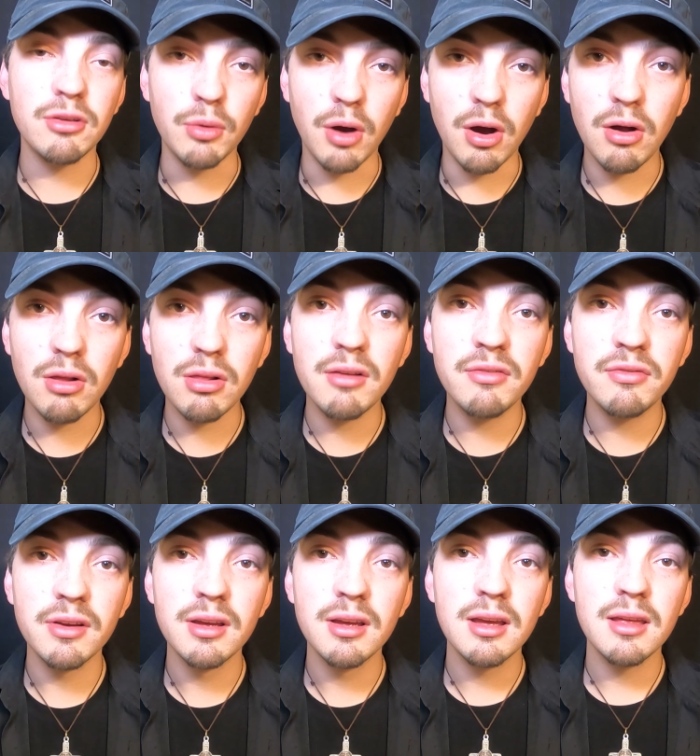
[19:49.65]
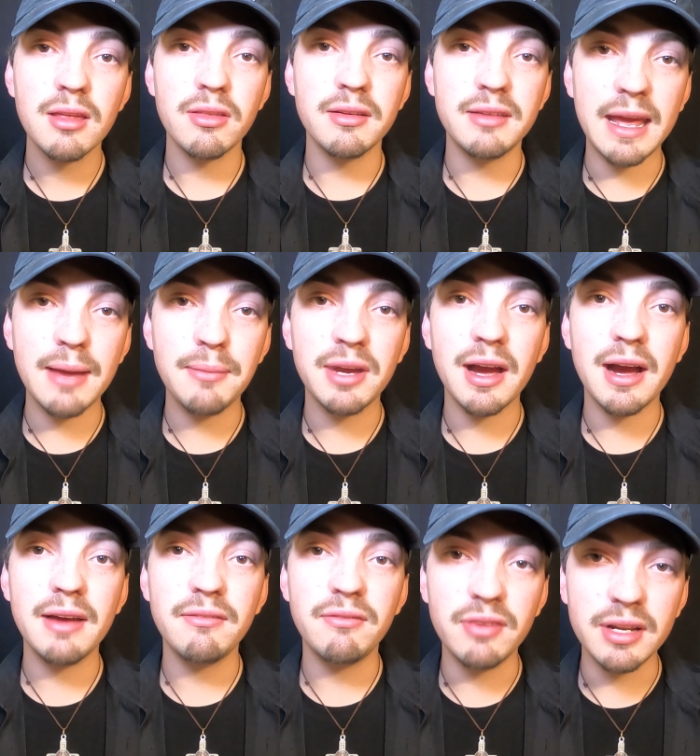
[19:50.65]
to all of the Dam
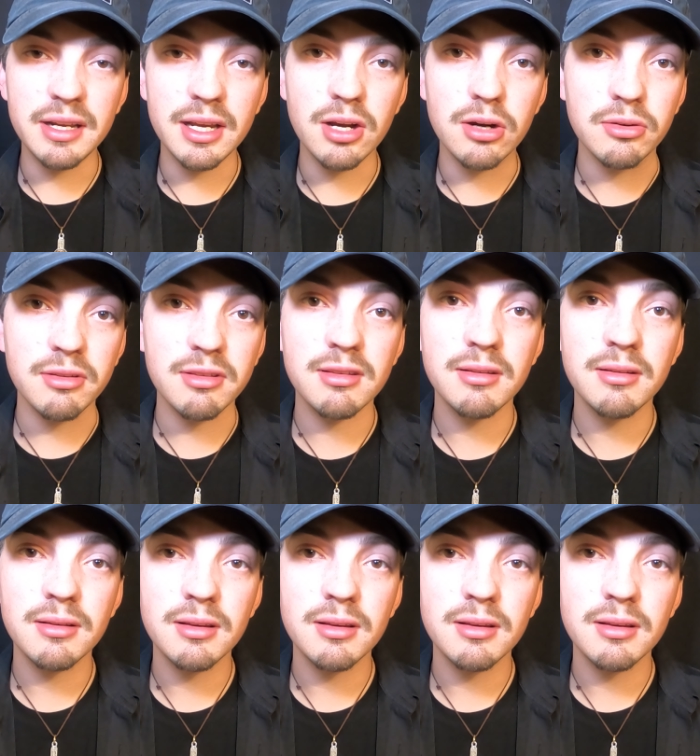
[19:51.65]
Guide videos.